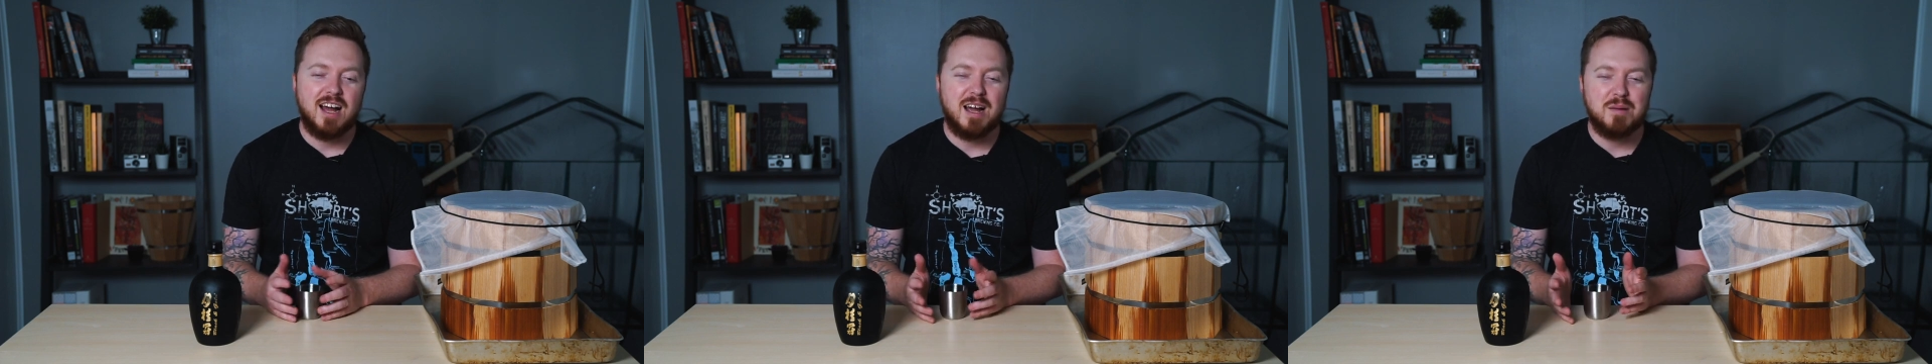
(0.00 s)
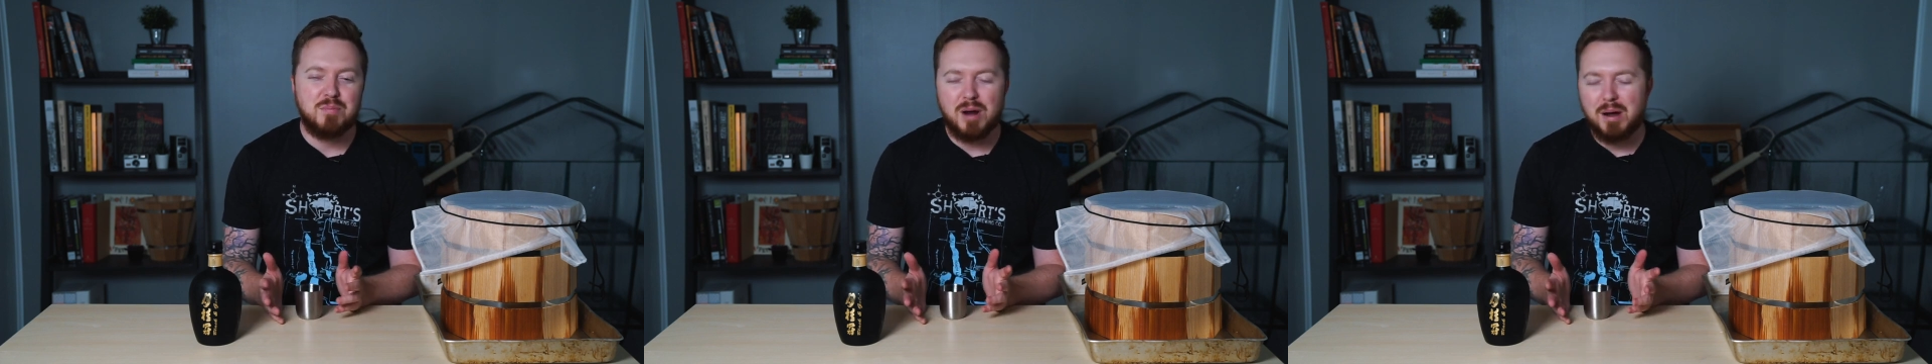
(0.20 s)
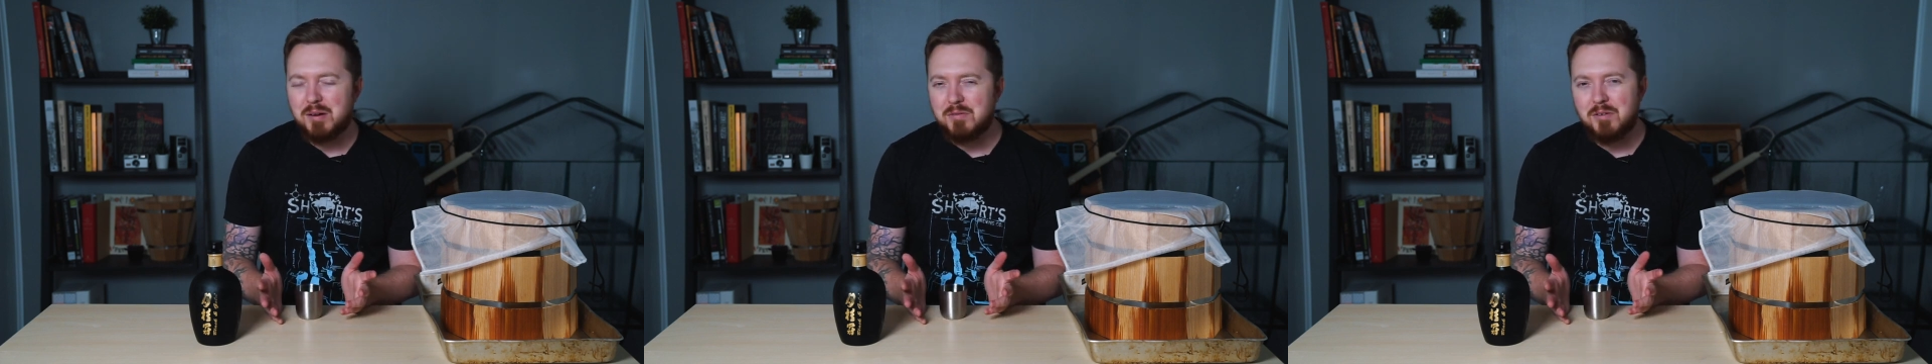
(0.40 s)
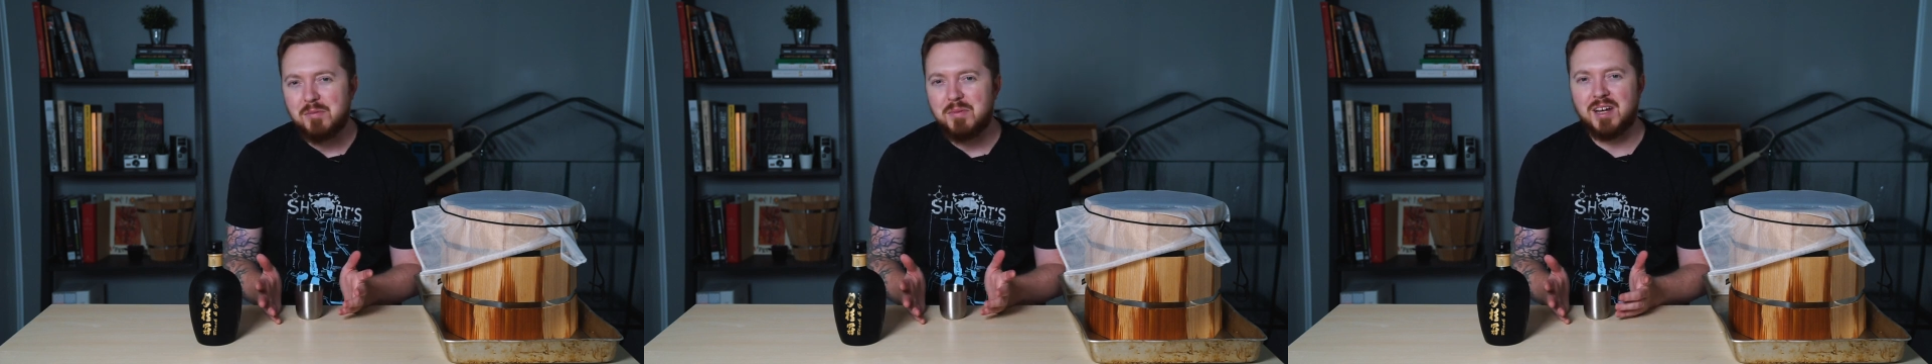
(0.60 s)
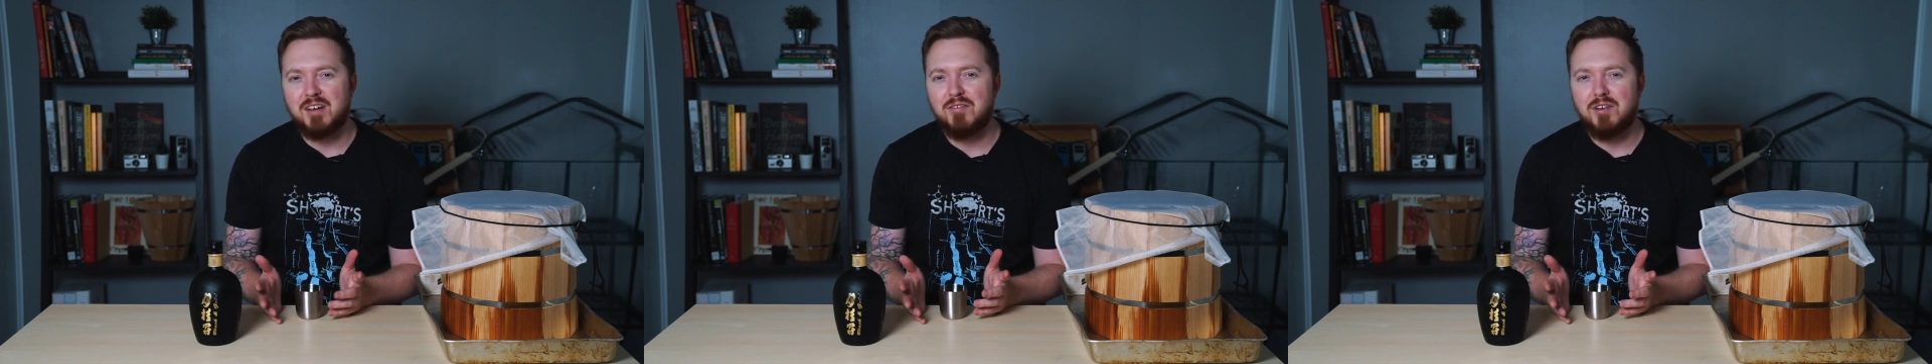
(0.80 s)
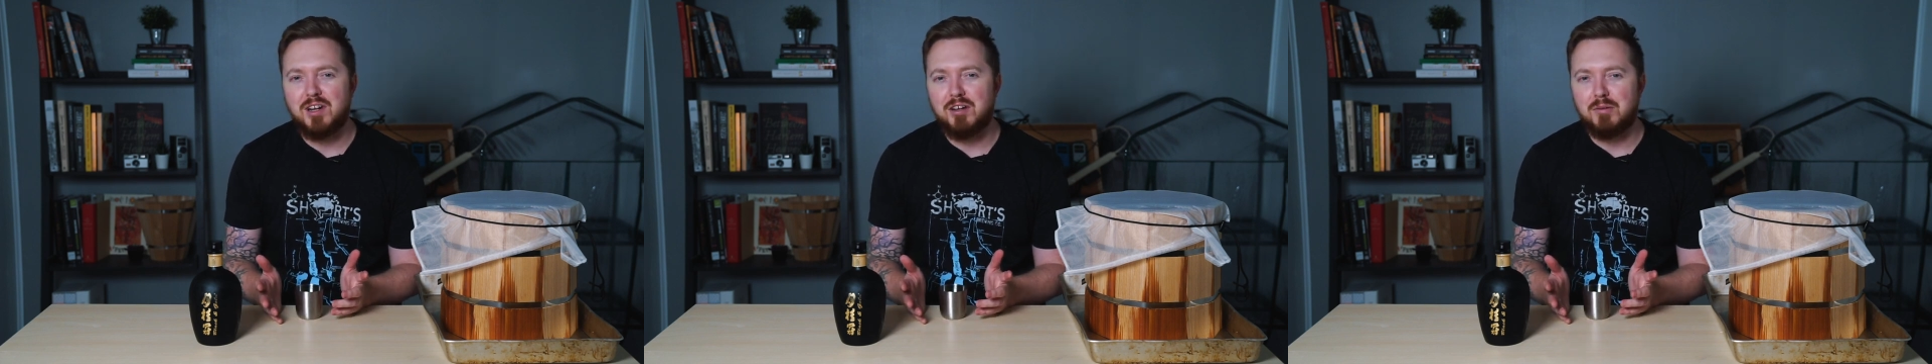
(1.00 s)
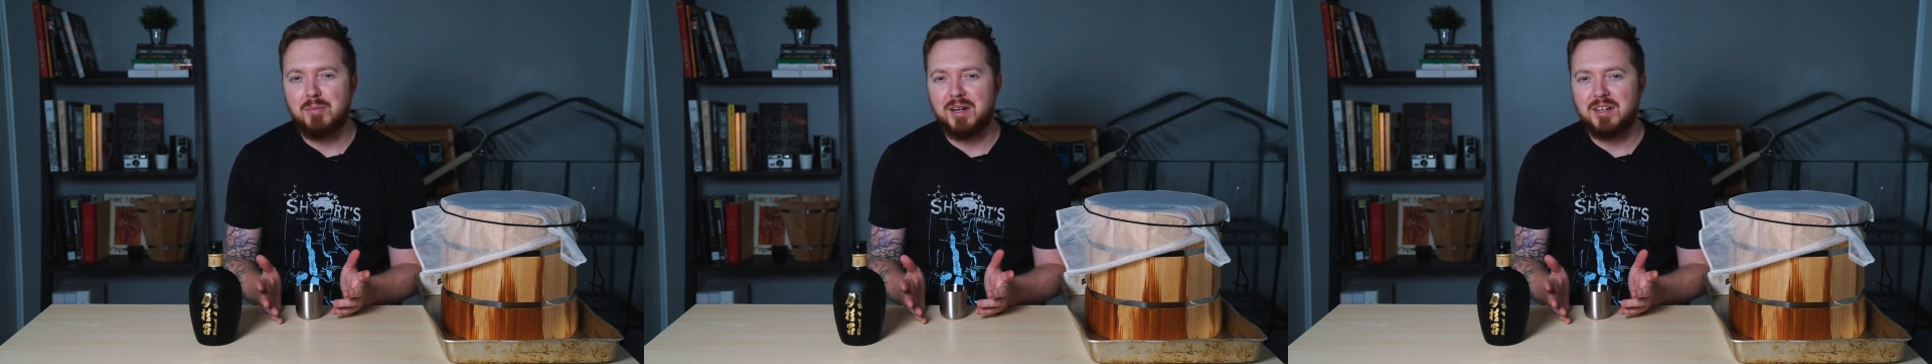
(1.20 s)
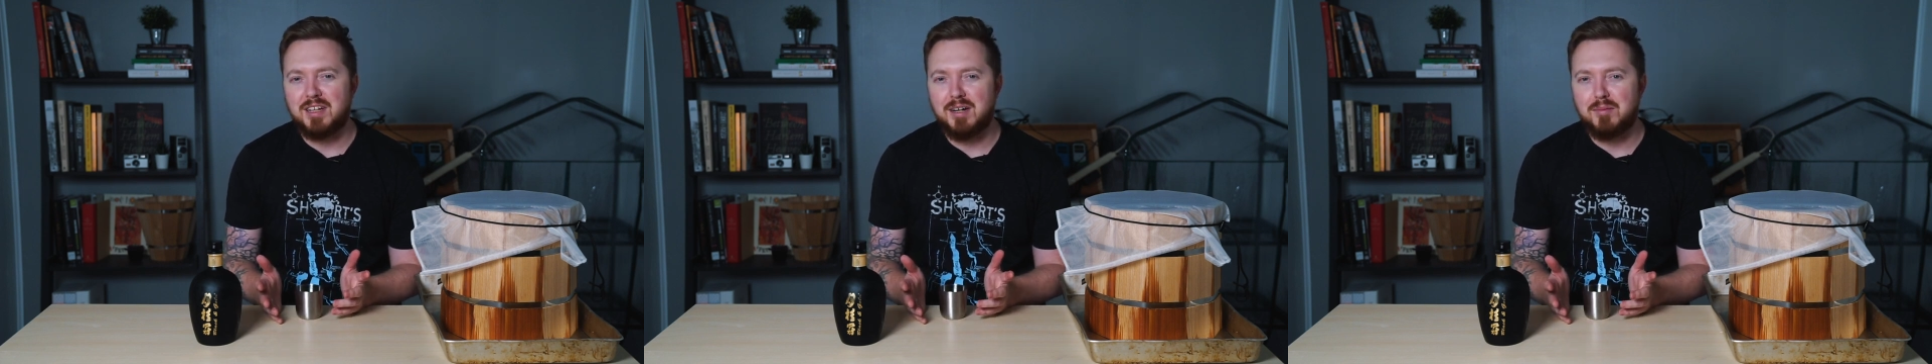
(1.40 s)
I probably won't make a video
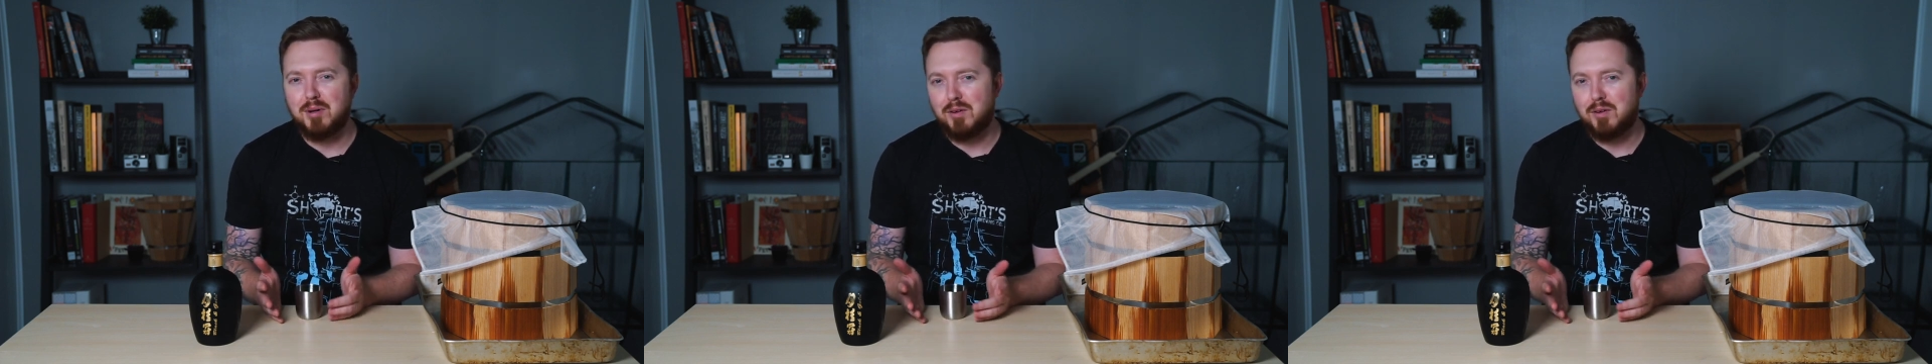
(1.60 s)
about that,